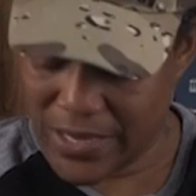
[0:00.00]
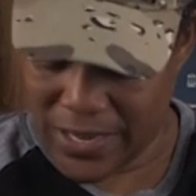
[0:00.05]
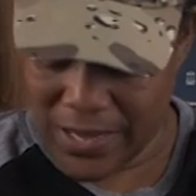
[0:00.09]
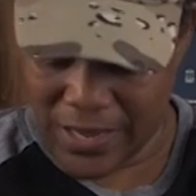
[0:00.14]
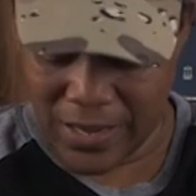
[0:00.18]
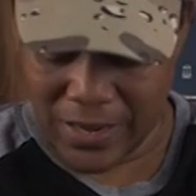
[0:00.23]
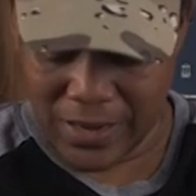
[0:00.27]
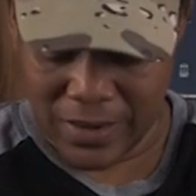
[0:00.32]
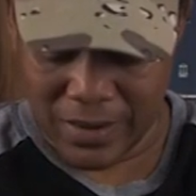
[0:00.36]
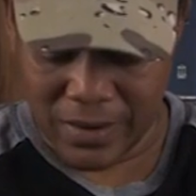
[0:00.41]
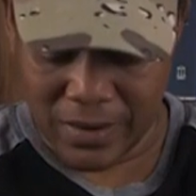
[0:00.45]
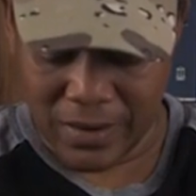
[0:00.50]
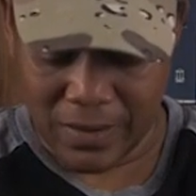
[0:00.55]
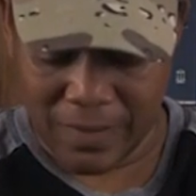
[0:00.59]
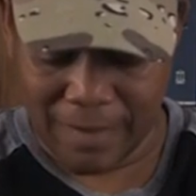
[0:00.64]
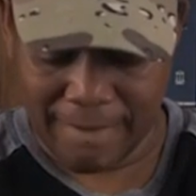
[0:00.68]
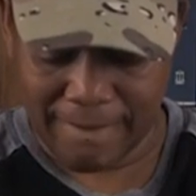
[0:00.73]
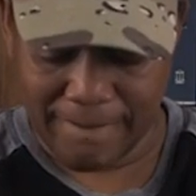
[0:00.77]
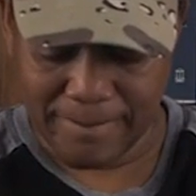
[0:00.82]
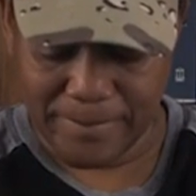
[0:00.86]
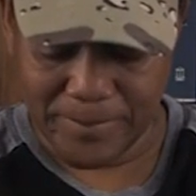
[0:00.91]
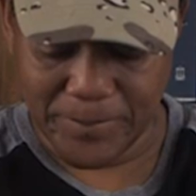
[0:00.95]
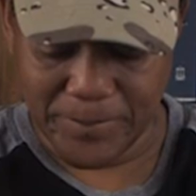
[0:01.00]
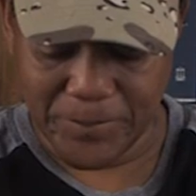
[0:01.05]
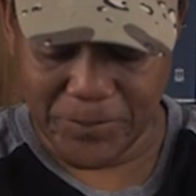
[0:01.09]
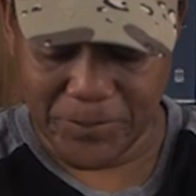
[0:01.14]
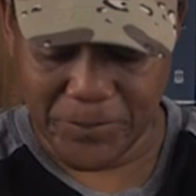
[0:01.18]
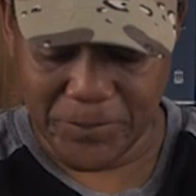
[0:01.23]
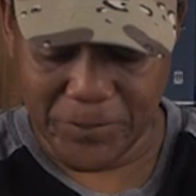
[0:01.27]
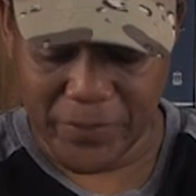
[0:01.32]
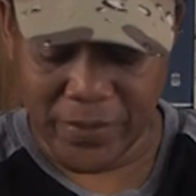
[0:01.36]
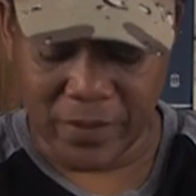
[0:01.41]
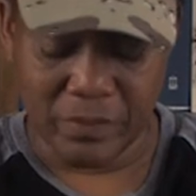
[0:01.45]
And I'm
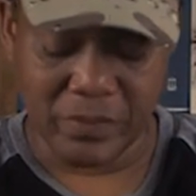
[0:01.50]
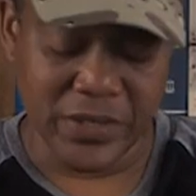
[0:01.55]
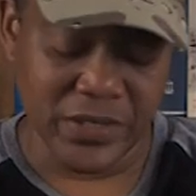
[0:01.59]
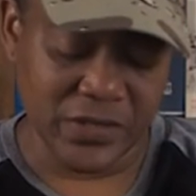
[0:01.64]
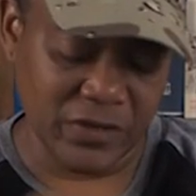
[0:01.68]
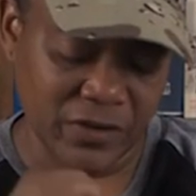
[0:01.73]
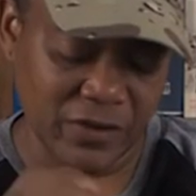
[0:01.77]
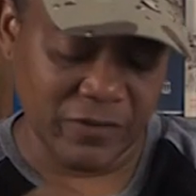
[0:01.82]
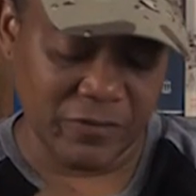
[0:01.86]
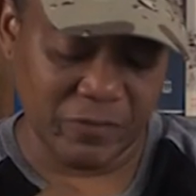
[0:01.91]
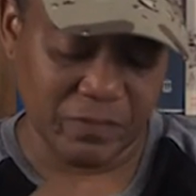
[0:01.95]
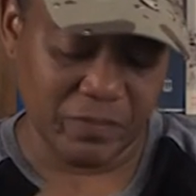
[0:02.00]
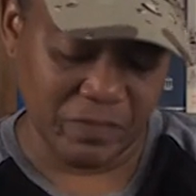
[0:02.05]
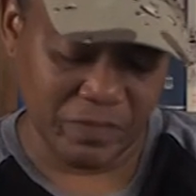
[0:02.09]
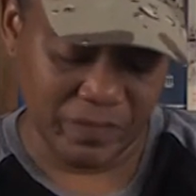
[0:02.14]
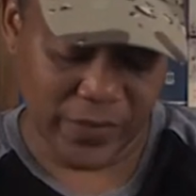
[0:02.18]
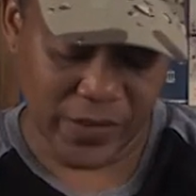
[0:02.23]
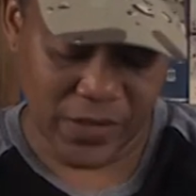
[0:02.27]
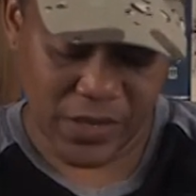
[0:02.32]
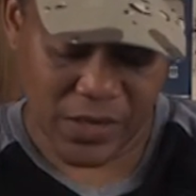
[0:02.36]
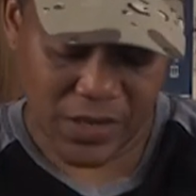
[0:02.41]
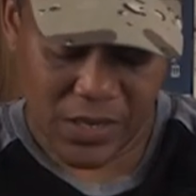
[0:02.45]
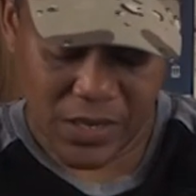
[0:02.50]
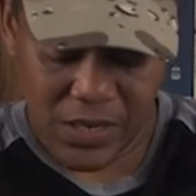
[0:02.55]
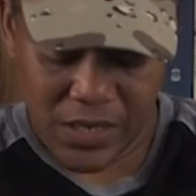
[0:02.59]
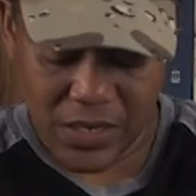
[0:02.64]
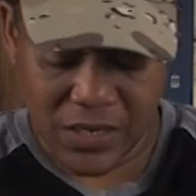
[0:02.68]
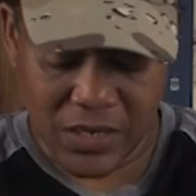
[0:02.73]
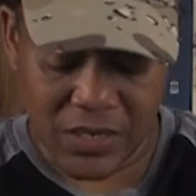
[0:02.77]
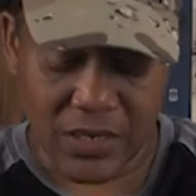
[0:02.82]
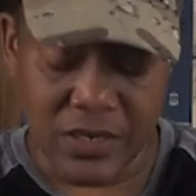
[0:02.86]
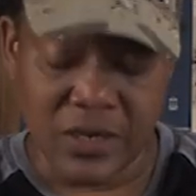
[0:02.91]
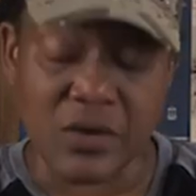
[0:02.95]
gonna be tough.
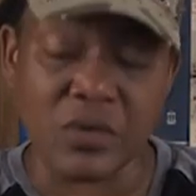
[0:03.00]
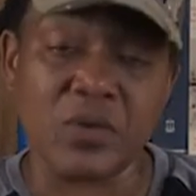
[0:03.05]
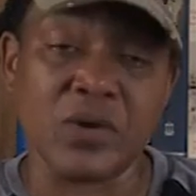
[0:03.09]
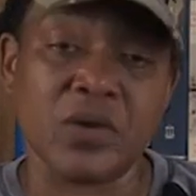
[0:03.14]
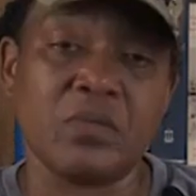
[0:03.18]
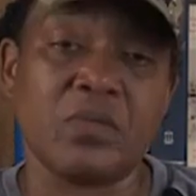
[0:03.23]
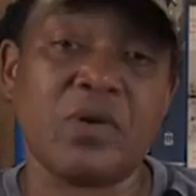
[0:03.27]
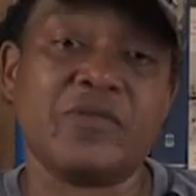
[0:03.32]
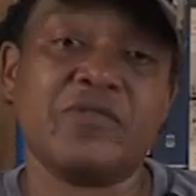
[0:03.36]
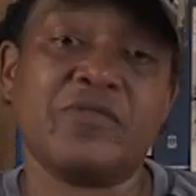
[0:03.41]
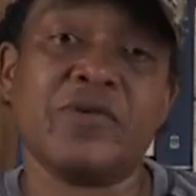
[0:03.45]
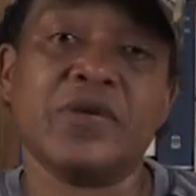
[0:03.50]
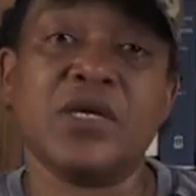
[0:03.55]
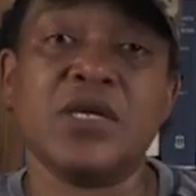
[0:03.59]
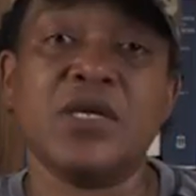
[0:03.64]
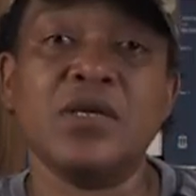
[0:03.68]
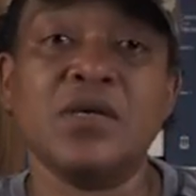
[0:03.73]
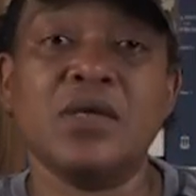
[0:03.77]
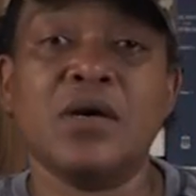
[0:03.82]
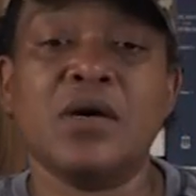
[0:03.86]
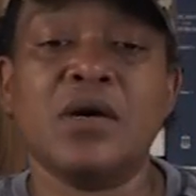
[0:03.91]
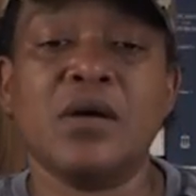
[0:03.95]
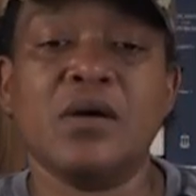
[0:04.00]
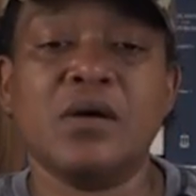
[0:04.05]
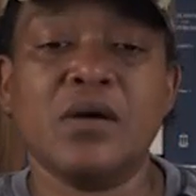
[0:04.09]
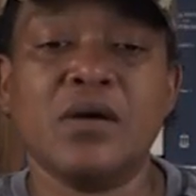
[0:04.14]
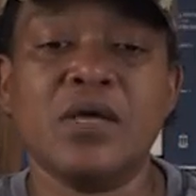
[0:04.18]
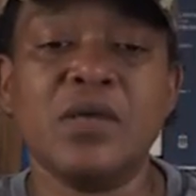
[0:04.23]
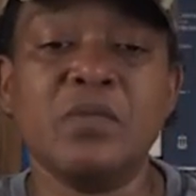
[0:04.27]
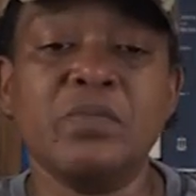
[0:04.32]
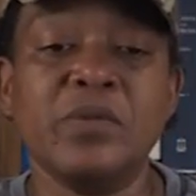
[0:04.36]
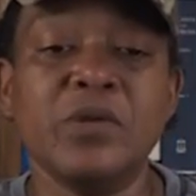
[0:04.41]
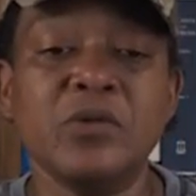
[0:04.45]
He killed one of my friends.
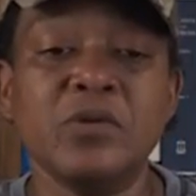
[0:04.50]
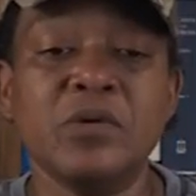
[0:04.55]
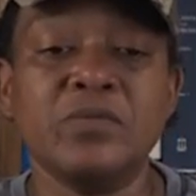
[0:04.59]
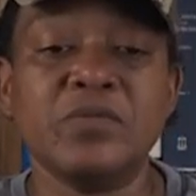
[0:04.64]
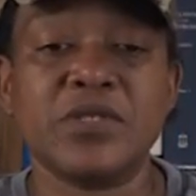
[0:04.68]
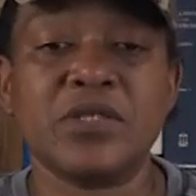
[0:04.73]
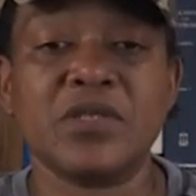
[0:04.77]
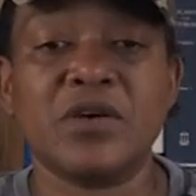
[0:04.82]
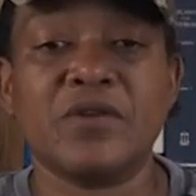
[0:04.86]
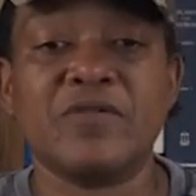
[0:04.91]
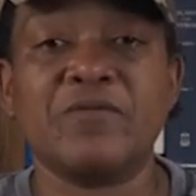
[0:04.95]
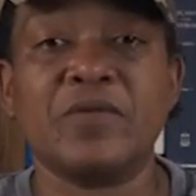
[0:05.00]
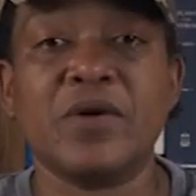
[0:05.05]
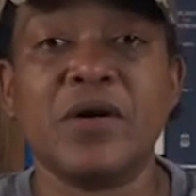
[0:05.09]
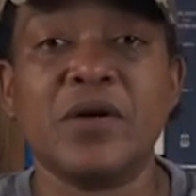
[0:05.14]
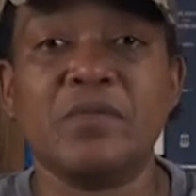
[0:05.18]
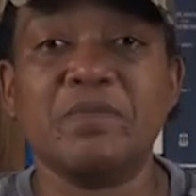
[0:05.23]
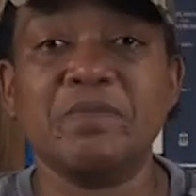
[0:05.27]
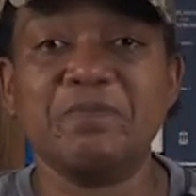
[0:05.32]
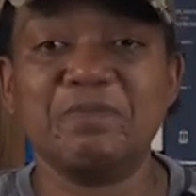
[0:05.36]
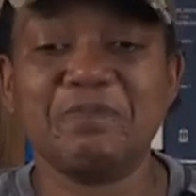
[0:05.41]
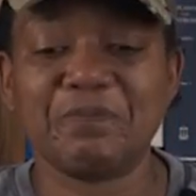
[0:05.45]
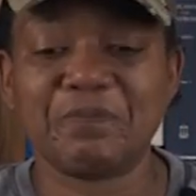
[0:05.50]
He blew himself up,